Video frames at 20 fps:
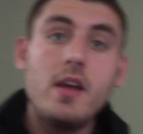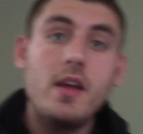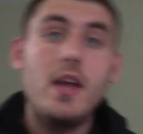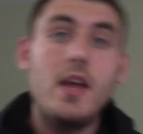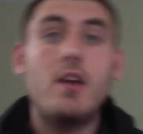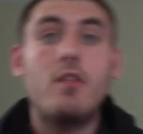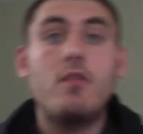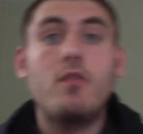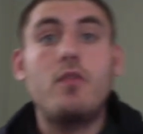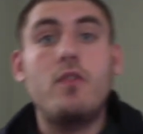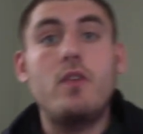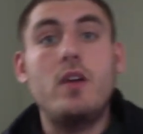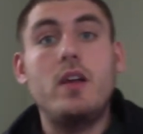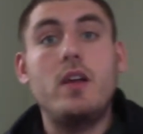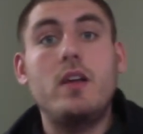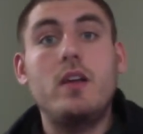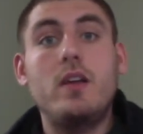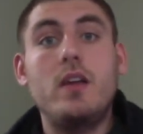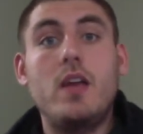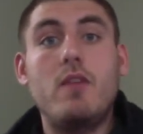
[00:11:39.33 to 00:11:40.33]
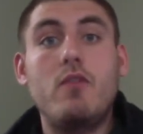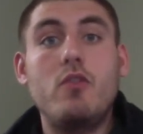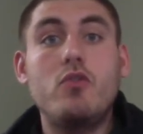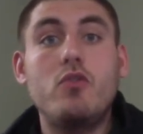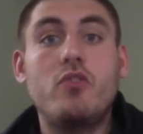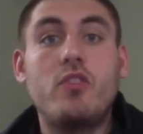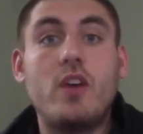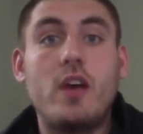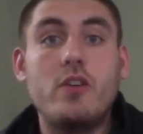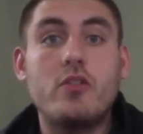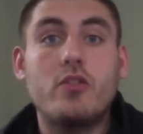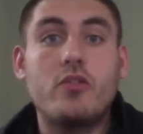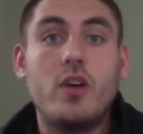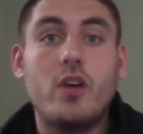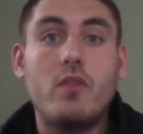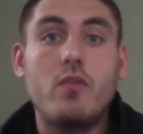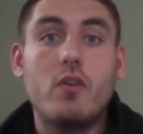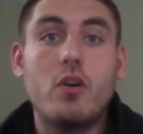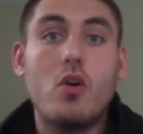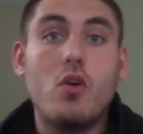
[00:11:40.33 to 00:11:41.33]
If you set
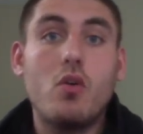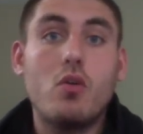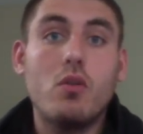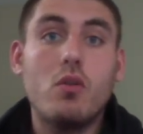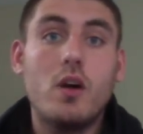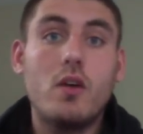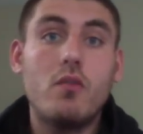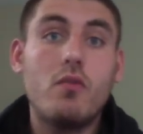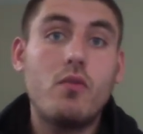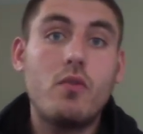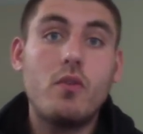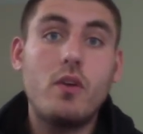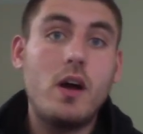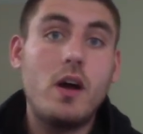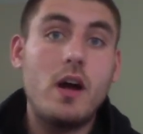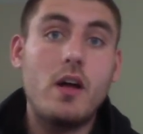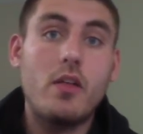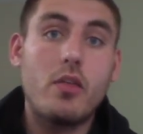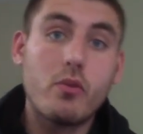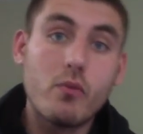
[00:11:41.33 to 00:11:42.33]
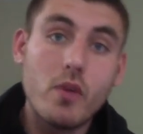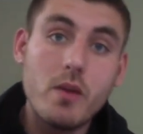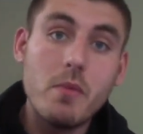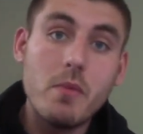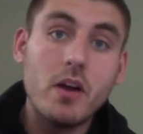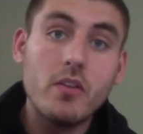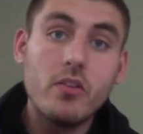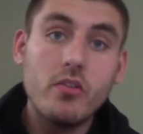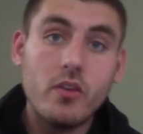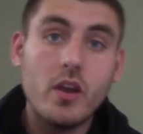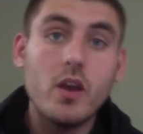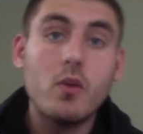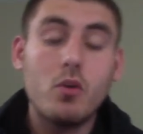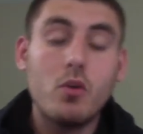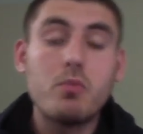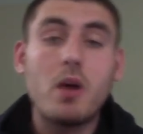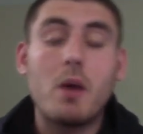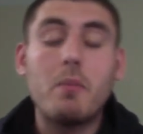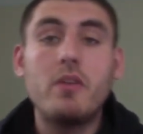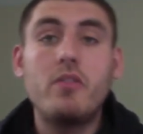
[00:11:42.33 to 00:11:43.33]
yourself a goal of 3 months, it
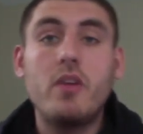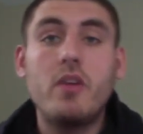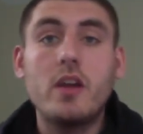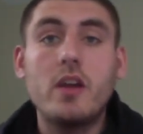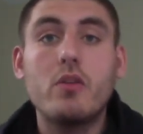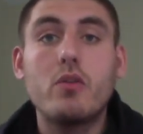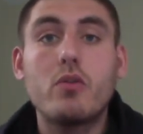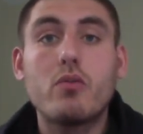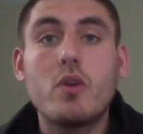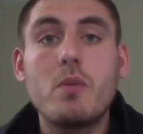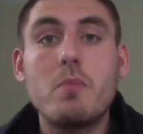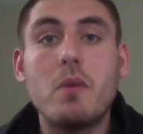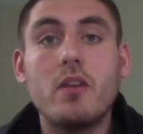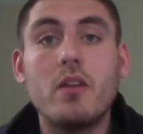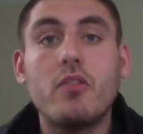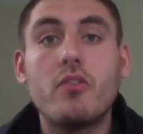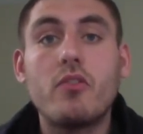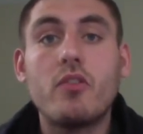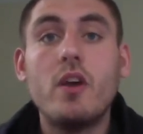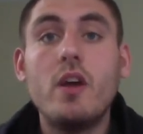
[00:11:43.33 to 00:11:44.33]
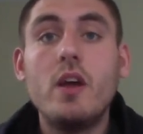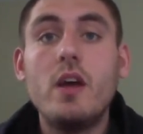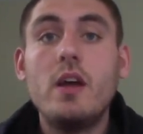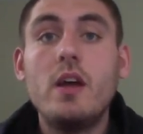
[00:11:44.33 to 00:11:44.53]
will probably take you 3 months.